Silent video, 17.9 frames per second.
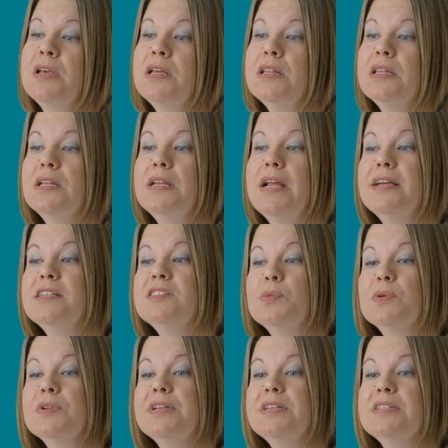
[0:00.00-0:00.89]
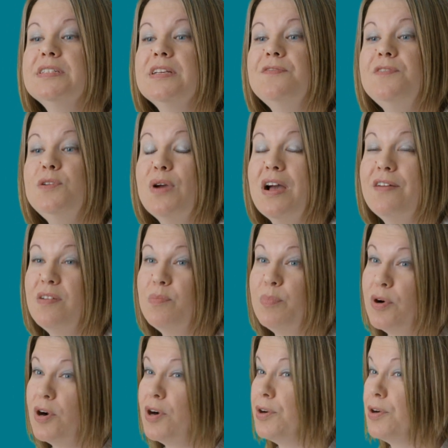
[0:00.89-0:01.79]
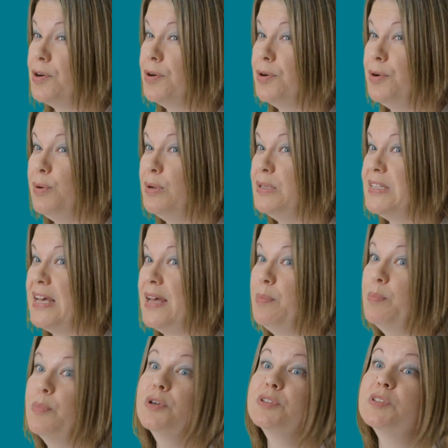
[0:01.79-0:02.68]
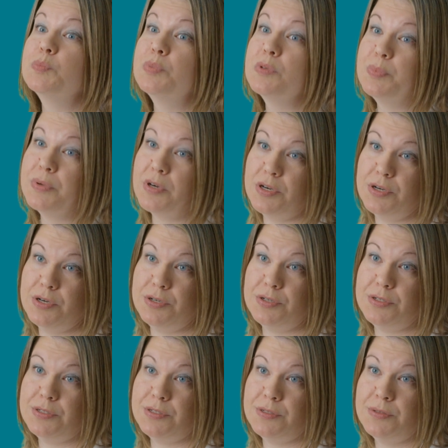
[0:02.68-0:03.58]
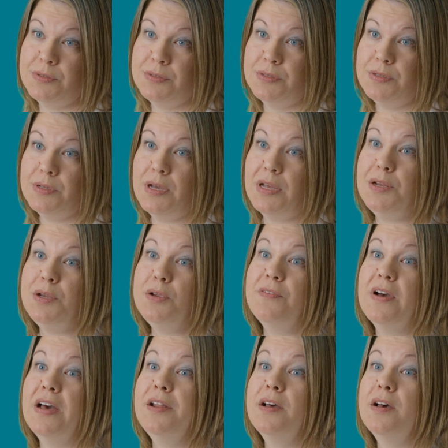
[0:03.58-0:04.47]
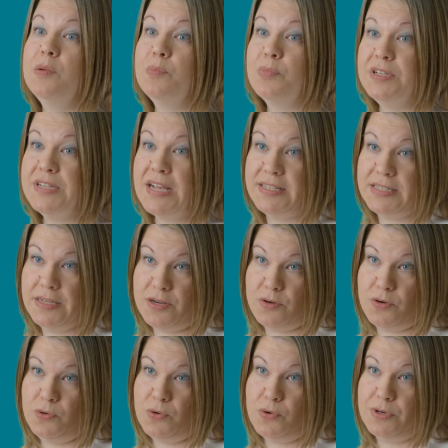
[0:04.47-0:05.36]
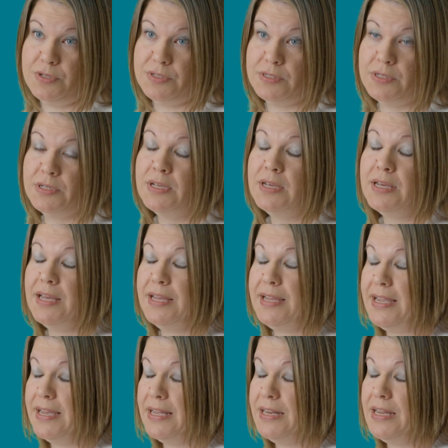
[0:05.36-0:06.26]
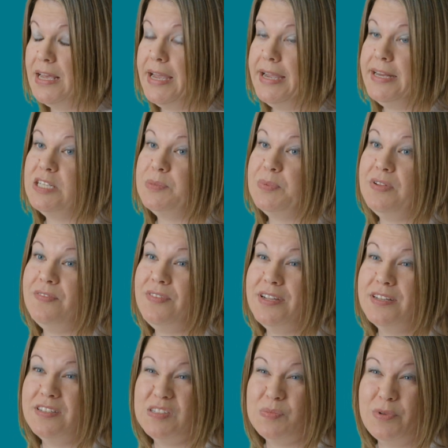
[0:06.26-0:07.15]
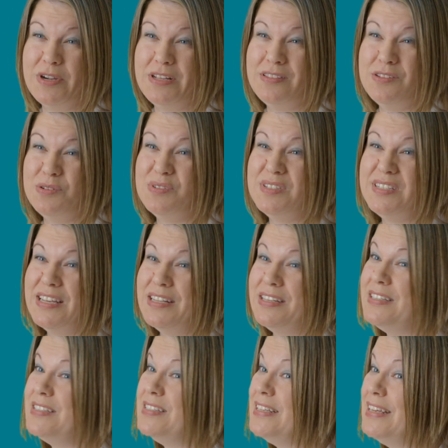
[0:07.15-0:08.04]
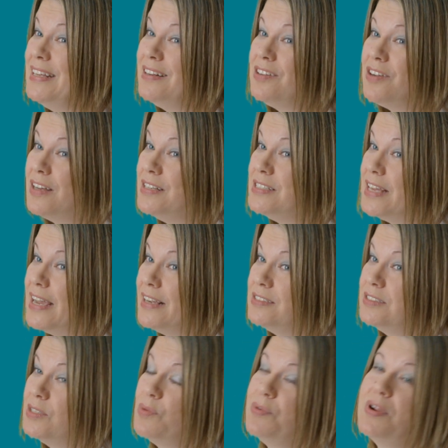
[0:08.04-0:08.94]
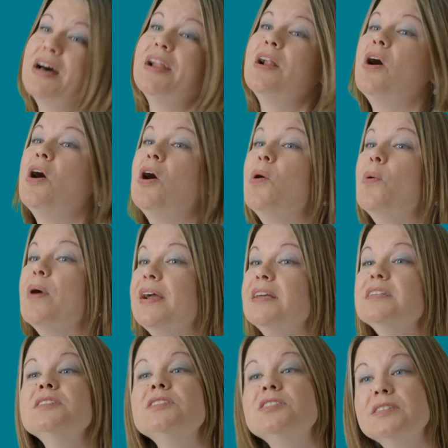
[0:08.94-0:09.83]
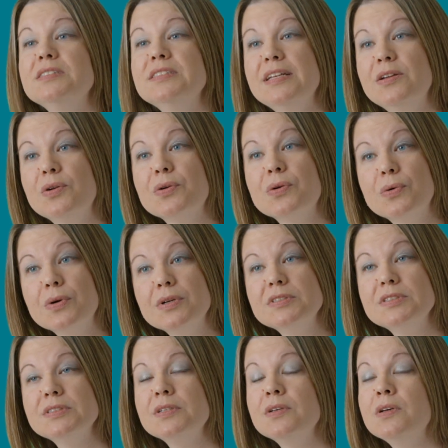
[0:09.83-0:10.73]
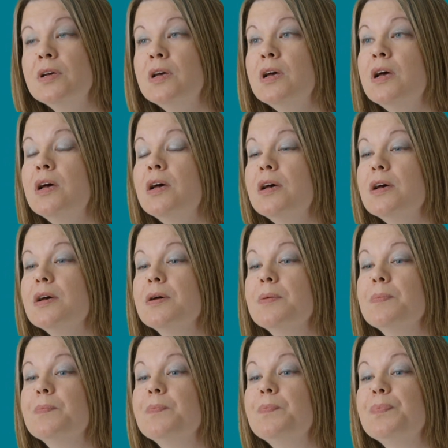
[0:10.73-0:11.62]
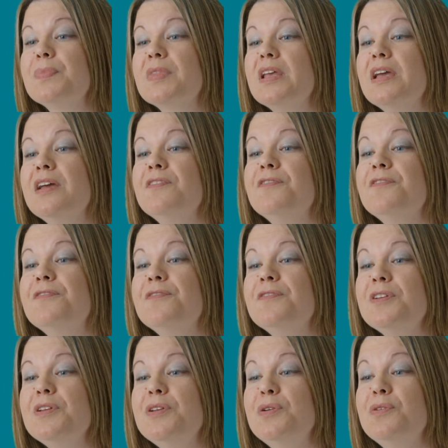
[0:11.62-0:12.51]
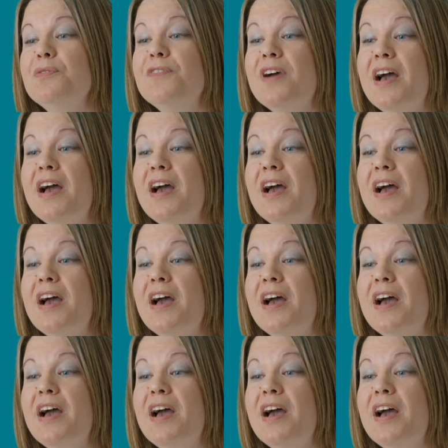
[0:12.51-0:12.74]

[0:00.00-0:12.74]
The next one is if you have a partner who has had multiple partners and you've had unprotected intercourse. Again, HPV is spread through skin-to-skin contact, so not always just intercourse. If you've